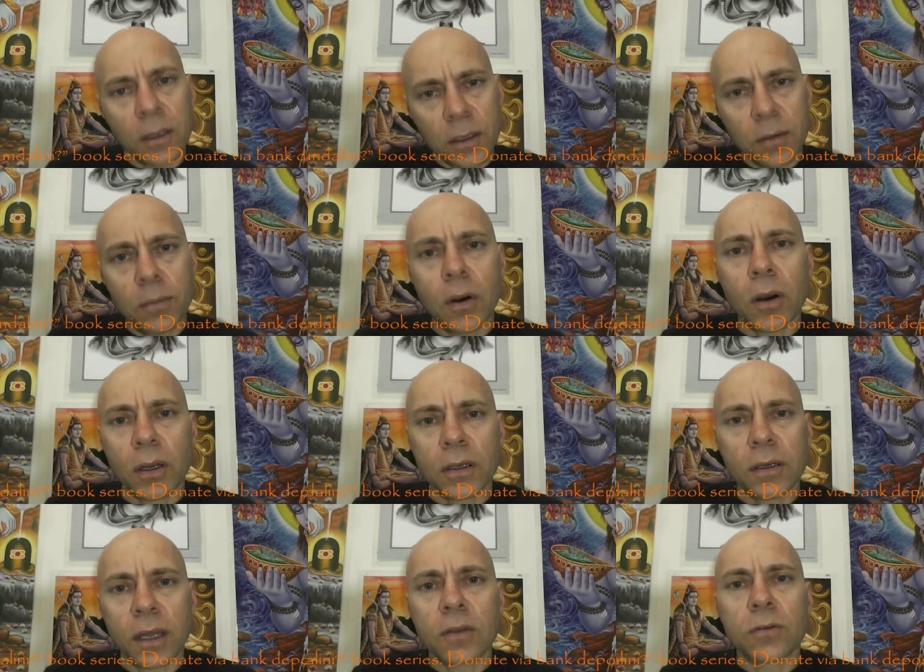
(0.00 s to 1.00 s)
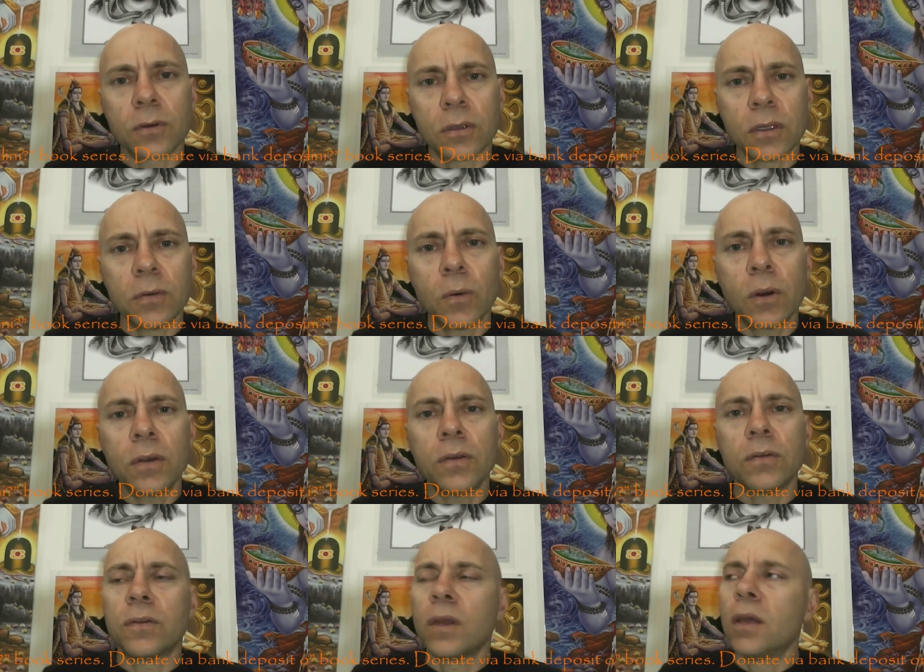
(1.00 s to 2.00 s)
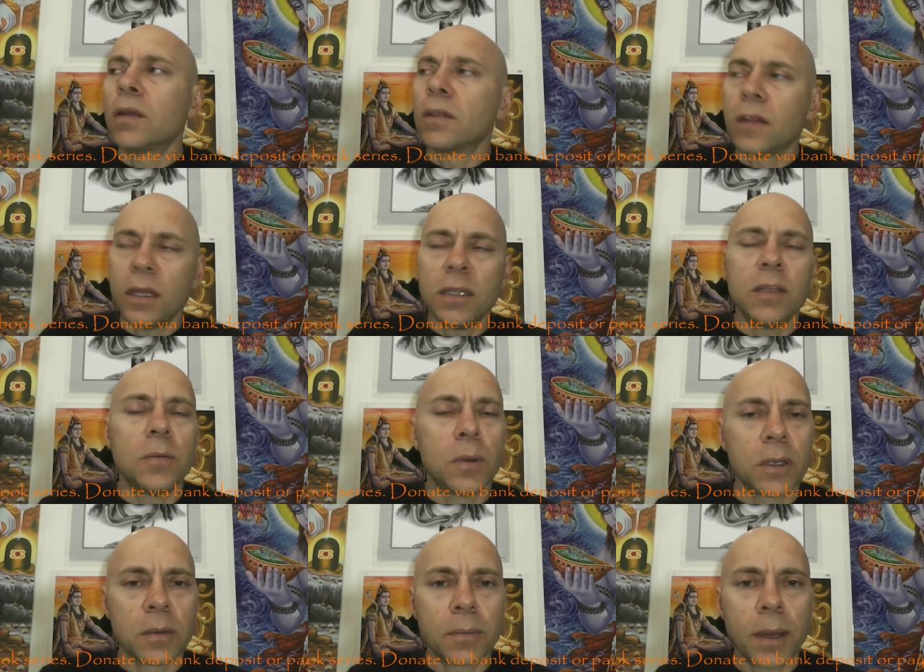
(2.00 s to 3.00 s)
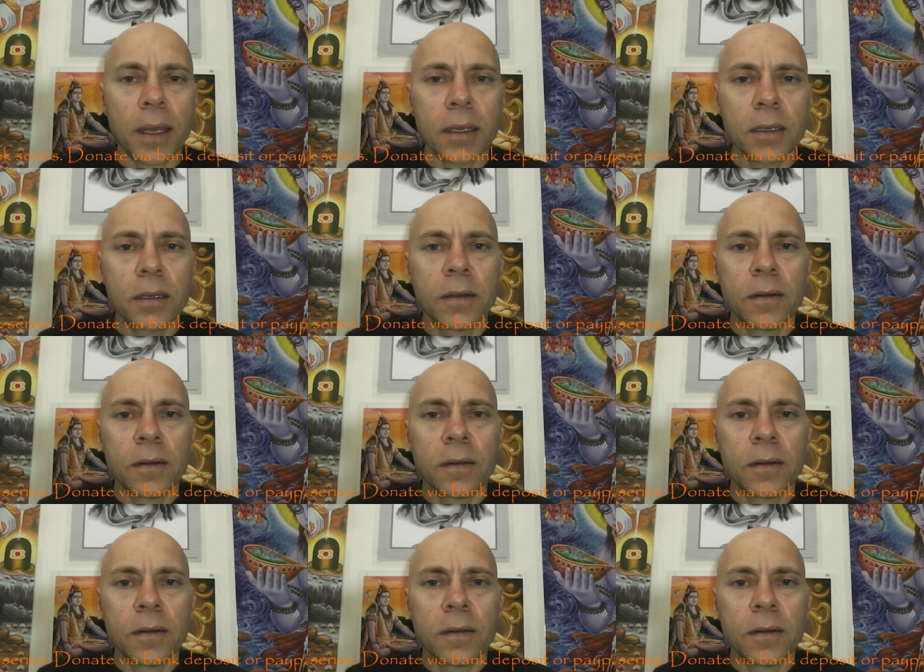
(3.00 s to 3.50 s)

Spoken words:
your mind naturally wanders. Then you bring it back.